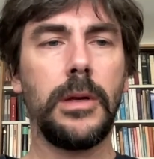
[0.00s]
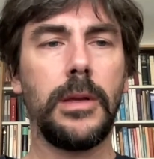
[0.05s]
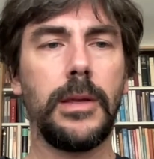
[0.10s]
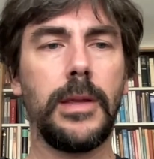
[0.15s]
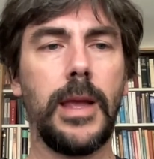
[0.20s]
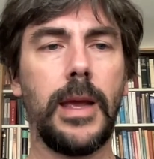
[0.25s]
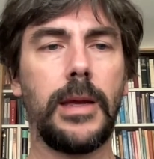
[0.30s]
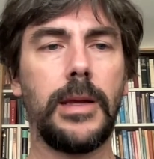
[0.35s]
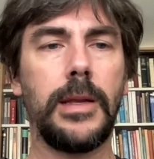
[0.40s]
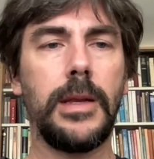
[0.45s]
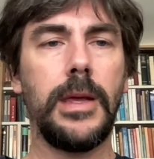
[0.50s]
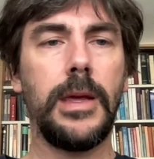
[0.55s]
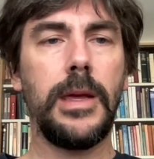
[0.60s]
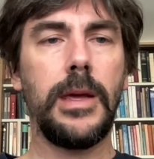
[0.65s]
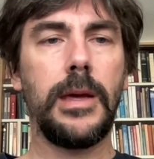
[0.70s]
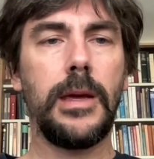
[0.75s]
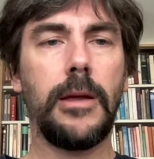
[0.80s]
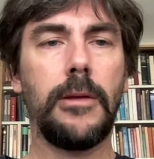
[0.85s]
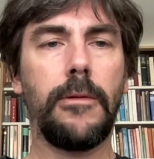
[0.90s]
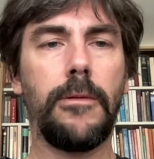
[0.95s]

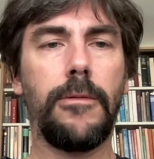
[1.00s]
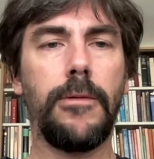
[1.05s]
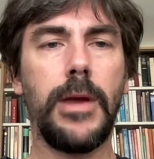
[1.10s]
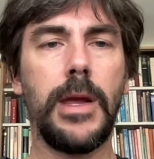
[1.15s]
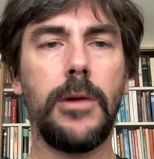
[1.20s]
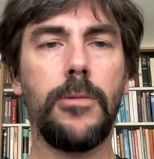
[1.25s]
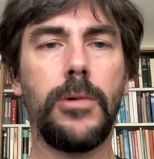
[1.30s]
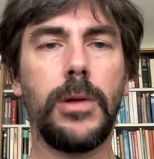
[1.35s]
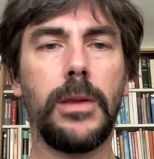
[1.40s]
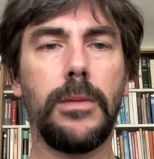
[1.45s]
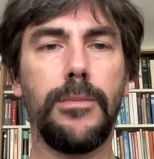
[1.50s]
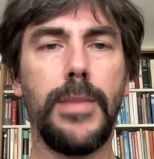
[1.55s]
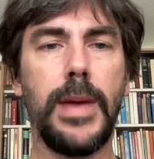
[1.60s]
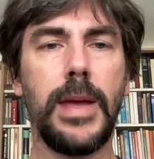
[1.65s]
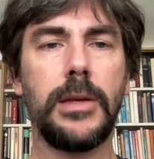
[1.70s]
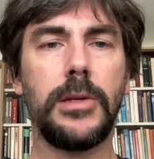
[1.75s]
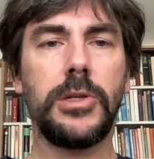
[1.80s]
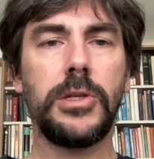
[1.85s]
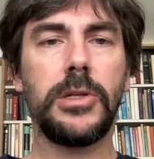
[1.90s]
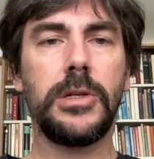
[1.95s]
technique and frequent
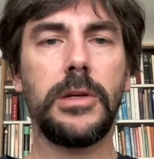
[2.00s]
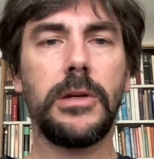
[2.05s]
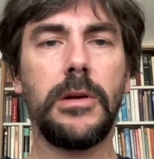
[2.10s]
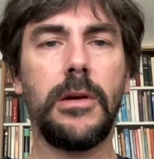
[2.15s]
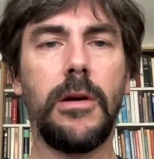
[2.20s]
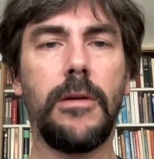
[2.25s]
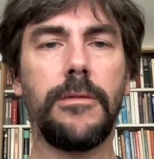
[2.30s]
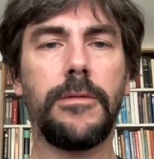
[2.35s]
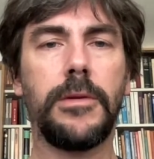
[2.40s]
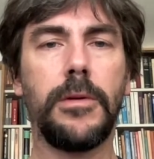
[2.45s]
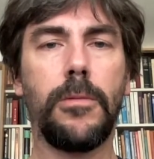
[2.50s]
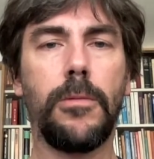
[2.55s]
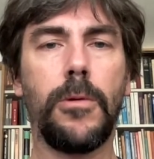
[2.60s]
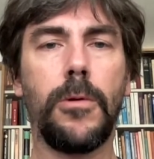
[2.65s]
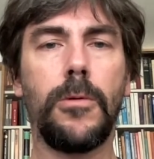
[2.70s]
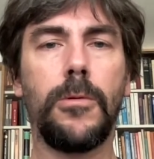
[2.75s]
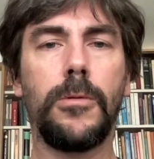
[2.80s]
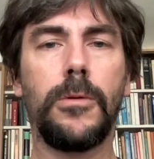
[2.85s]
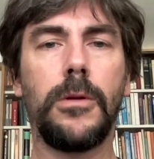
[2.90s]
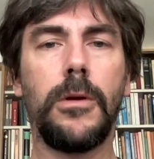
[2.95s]
mention of the
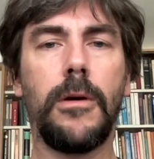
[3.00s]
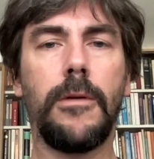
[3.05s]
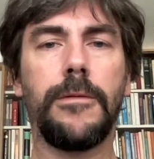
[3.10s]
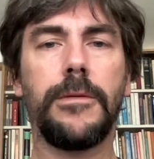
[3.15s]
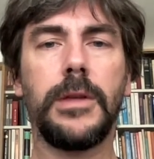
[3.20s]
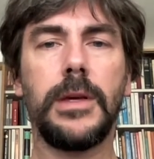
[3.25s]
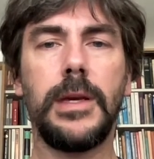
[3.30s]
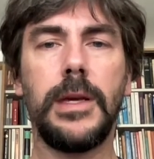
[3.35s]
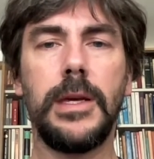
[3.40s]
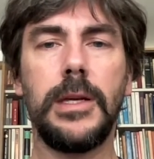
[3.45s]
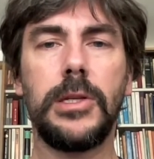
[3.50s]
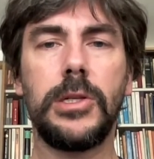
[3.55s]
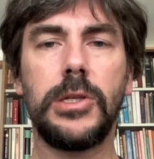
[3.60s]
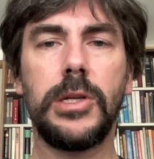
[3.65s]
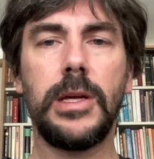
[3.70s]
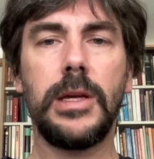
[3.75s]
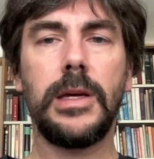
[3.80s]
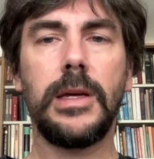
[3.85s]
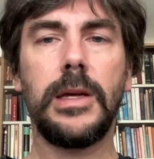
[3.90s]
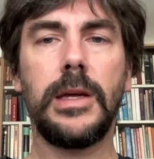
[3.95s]
role of the I
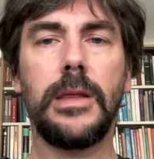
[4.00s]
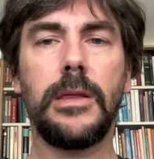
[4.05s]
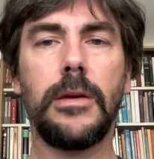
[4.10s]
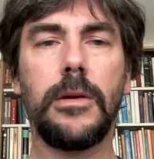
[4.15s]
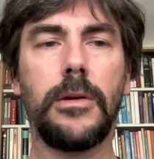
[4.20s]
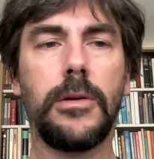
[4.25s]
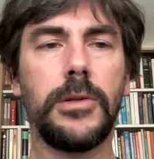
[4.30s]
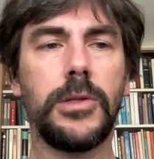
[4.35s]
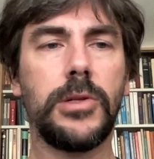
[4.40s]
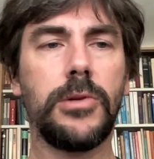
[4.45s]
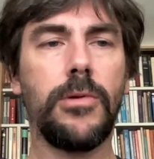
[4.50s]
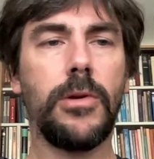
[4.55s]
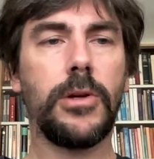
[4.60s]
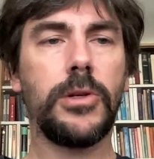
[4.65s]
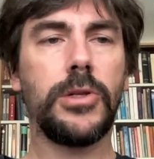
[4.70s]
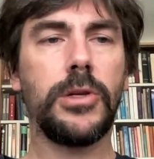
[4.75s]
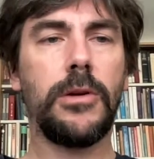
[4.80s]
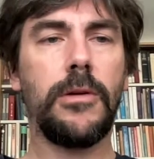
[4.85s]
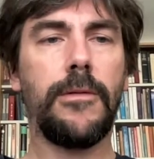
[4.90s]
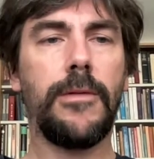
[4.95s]
Ching in the
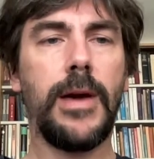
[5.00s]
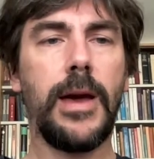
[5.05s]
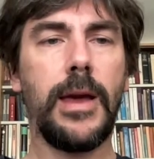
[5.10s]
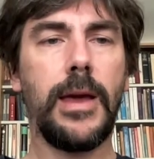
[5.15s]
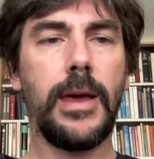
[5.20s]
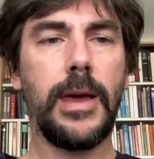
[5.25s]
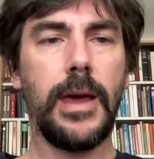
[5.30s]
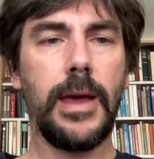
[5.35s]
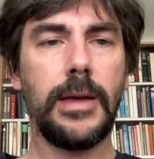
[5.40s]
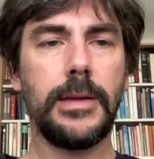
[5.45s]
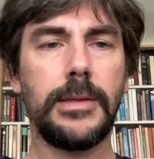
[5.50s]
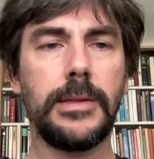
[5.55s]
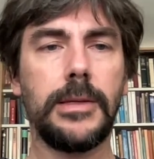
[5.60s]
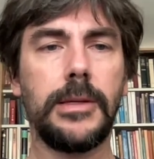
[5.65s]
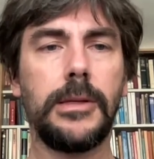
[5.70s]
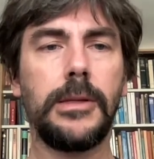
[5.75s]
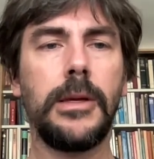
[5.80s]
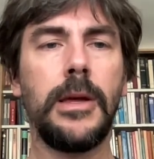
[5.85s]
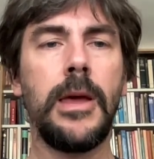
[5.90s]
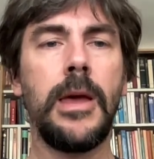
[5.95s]
construction of High
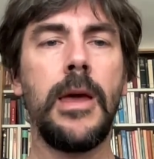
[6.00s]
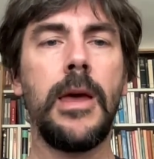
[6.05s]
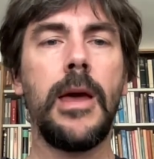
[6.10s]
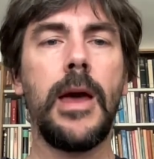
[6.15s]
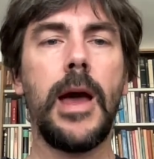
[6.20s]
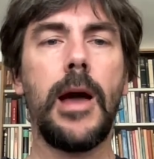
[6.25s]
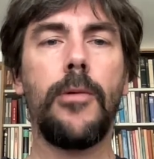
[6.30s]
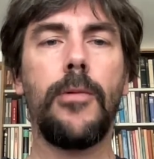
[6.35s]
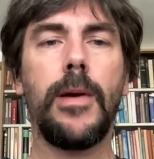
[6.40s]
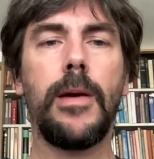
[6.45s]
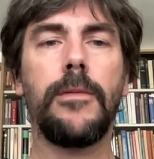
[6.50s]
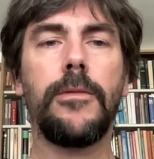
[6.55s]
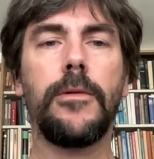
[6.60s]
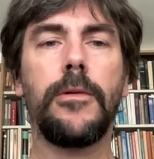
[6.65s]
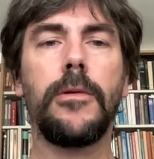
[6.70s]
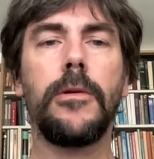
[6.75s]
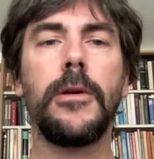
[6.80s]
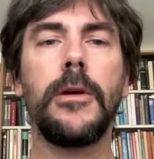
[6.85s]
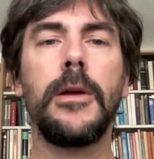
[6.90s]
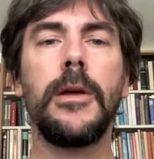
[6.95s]
Castle,
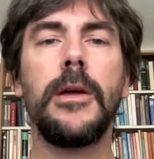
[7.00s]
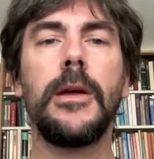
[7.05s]
however,